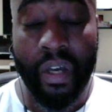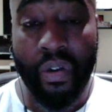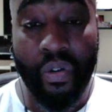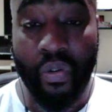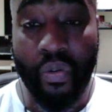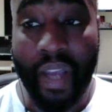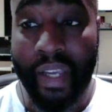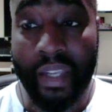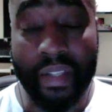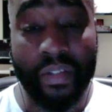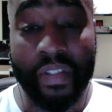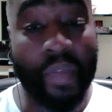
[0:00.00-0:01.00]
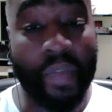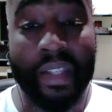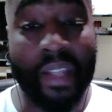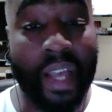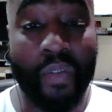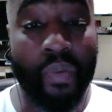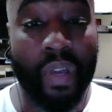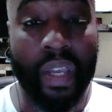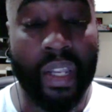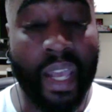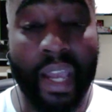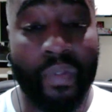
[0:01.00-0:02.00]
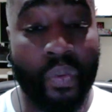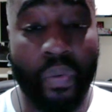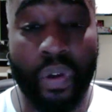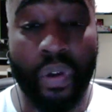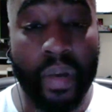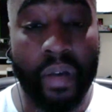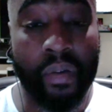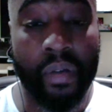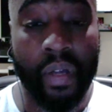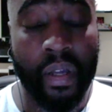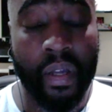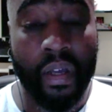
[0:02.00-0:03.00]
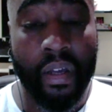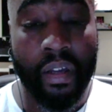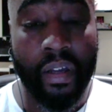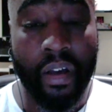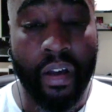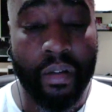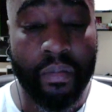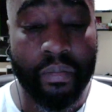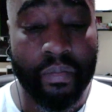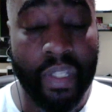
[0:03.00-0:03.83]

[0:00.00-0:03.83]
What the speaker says: who I get to spend time with and not have to worry about, um,